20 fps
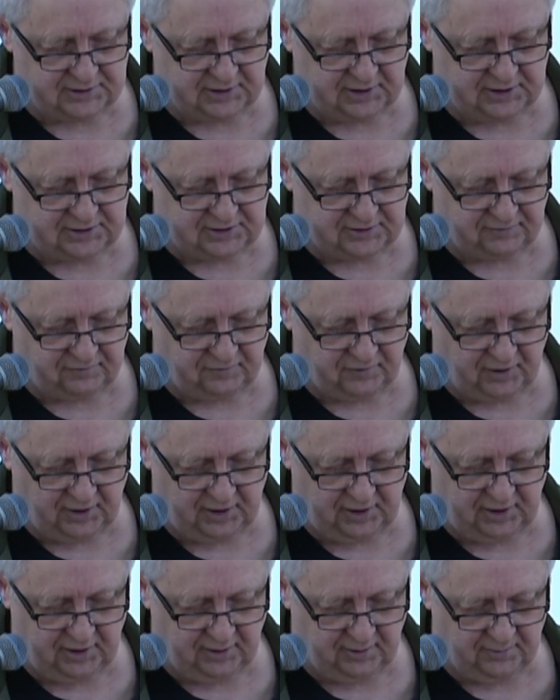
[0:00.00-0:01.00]

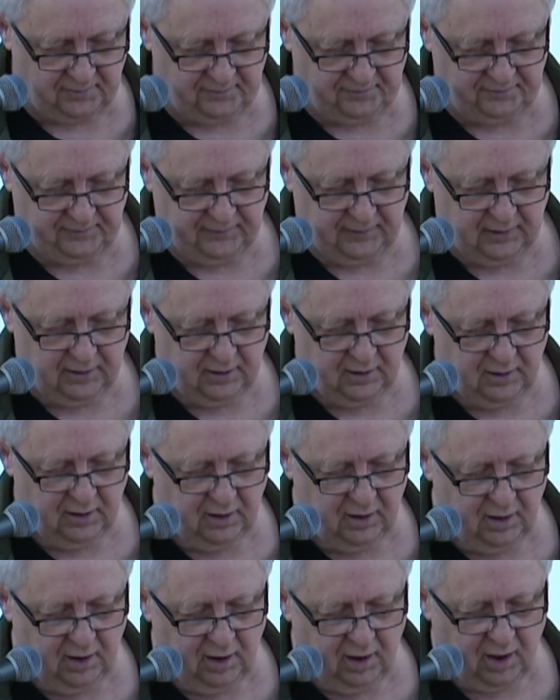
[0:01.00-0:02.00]
schizophrenia.
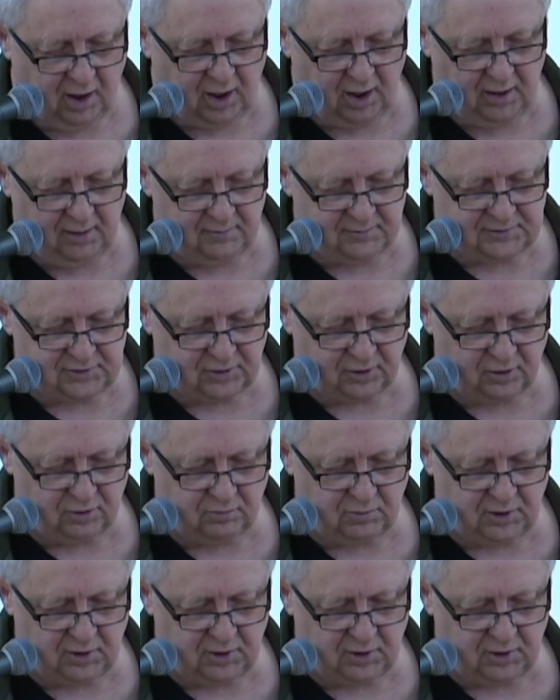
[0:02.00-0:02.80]
I am so